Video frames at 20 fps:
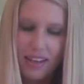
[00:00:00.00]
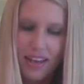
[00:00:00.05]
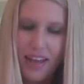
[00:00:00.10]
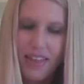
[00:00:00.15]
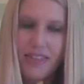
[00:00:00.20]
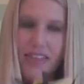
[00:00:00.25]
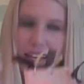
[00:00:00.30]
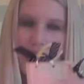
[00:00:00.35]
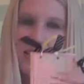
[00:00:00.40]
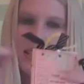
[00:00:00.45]

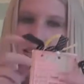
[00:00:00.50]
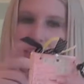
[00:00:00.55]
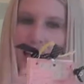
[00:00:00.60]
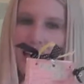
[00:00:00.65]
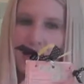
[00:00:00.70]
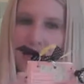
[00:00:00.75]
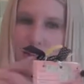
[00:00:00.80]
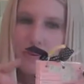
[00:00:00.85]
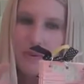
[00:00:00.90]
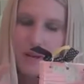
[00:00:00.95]
And that's
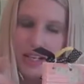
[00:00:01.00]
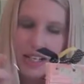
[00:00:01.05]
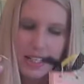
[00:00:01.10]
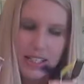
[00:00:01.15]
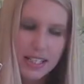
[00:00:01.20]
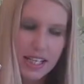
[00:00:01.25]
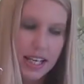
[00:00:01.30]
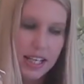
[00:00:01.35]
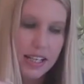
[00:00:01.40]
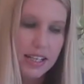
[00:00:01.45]
exactly what it
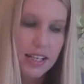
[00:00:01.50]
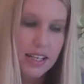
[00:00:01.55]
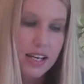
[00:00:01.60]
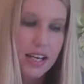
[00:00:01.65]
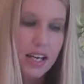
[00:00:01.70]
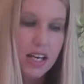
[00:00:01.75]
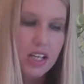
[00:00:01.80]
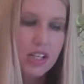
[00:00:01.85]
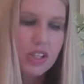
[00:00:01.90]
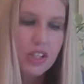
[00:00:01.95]
did.
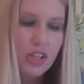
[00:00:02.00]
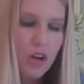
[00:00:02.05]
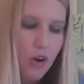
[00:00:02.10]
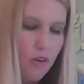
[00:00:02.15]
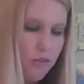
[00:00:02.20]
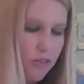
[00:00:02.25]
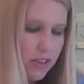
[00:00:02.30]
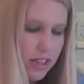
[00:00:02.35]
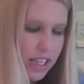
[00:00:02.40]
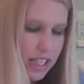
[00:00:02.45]

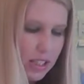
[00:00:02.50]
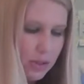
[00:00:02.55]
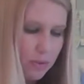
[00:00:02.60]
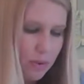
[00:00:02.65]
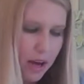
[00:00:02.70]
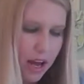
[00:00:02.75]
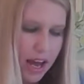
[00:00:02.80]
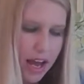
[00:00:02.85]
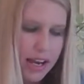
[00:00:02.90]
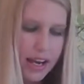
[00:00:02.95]
So for this
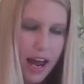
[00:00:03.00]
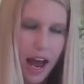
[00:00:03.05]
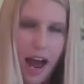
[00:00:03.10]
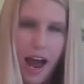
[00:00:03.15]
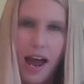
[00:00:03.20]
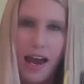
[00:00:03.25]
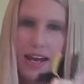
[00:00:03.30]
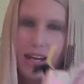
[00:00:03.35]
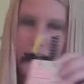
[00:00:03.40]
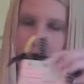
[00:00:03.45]
one,
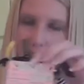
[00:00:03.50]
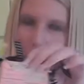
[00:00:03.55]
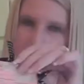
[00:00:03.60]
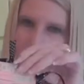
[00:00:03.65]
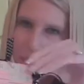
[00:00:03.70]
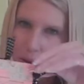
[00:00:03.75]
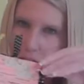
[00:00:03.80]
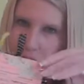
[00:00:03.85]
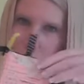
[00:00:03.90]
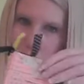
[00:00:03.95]
I
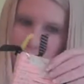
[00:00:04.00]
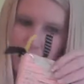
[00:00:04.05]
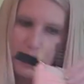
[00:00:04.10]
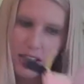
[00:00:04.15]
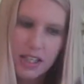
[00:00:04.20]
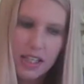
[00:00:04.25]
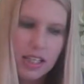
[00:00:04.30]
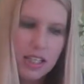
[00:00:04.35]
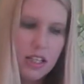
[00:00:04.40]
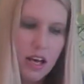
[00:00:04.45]
had my
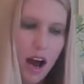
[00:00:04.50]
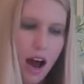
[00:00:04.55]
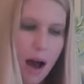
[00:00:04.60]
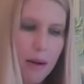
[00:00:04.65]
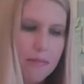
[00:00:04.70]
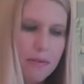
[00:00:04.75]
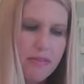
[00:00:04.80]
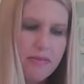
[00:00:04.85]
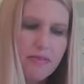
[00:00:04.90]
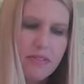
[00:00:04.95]
holes at the
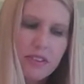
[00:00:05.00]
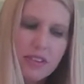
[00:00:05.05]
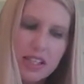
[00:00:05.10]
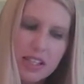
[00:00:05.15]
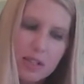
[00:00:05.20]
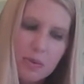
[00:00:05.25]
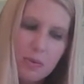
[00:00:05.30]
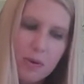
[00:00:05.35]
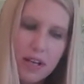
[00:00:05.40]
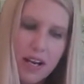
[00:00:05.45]
top, and for
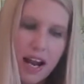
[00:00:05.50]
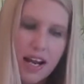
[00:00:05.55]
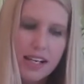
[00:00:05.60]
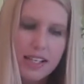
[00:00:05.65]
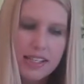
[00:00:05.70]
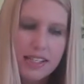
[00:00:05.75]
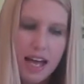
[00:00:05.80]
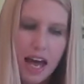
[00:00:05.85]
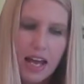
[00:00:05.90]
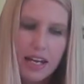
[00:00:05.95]
this one, I
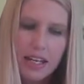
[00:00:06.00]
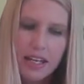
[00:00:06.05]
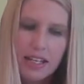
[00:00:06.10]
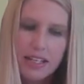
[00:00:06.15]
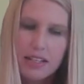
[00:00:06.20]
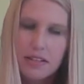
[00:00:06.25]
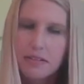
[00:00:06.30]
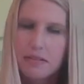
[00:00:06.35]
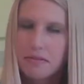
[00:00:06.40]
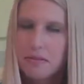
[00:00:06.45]

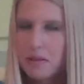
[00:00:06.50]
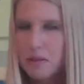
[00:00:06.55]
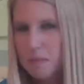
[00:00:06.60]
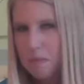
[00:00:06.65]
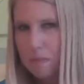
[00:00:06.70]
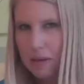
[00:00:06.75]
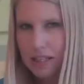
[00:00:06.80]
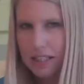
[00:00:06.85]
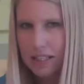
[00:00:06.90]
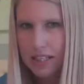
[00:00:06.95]
decided
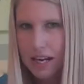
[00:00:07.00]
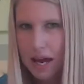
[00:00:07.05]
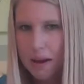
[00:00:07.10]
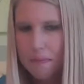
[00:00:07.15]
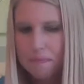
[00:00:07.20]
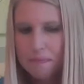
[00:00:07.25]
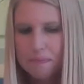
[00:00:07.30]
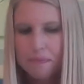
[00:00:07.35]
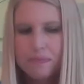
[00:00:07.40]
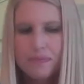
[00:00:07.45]
mix it
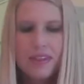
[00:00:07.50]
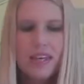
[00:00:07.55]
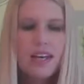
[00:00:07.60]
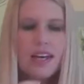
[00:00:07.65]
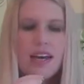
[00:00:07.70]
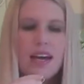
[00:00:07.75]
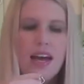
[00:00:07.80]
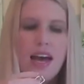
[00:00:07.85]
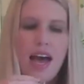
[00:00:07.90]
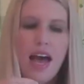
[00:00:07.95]
up,
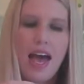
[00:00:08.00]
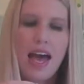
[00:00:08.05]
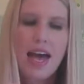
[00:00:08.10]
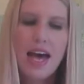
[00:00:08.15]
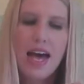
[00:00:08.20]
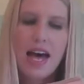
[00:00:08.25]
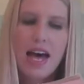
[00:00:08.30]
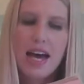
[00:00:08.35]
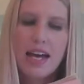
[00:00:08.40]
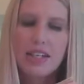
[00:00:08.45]

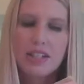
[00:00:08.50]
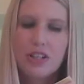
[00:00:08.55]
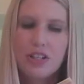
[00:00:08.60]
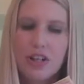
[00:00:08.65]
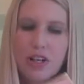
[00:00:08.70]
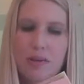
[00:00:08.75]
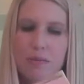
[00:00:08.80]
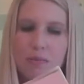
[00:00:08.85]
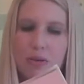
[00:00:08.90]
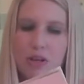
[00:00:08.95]
and
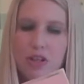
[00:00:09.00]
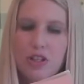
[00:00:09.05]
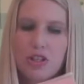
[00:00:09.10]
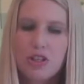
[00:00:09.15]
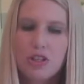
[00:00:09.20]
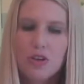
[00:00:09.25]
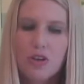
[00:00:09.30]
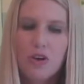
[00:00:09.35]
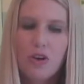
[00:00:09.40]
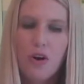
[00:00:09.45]
you're gonna put
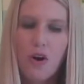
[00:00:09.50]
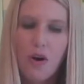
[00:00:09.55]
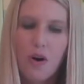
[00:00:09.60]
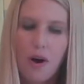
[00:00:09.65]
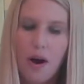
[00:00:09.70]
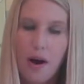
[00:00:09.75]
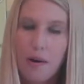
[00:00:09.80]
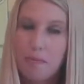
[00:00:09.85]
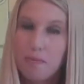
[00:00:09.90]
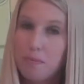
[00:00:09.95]
your
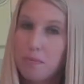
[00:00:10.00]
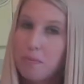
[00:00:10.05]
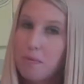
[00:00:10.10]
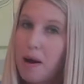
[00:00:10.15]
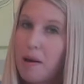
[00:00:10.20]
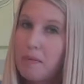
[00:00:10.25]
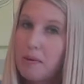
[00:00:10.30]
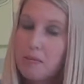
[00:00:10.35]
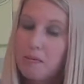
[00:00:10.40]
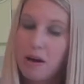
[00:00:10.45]
up
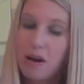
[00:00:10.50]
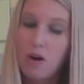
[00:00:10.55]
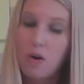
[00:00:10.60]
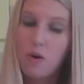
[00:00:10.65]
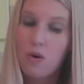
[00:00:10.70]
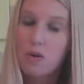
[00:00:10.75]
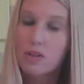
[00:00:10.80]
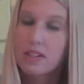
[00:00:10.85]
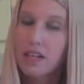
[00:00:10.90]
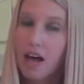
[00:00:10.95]
at my
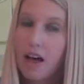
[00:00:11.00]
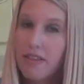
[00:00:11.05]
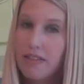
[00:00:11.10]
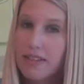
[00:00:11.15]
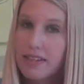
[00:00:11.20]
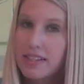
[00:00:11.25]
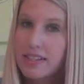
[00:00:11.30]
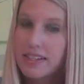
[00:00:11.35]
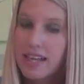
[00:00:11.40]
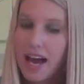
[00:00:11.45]
holes on
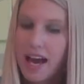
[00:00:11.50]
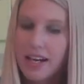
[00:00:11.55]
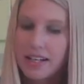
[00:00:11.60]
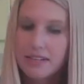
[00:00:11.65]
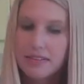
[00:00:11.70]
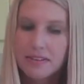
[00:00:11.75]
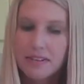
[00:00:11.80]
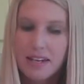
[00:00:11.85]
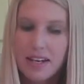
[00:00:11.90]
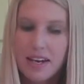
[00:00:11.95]
the side.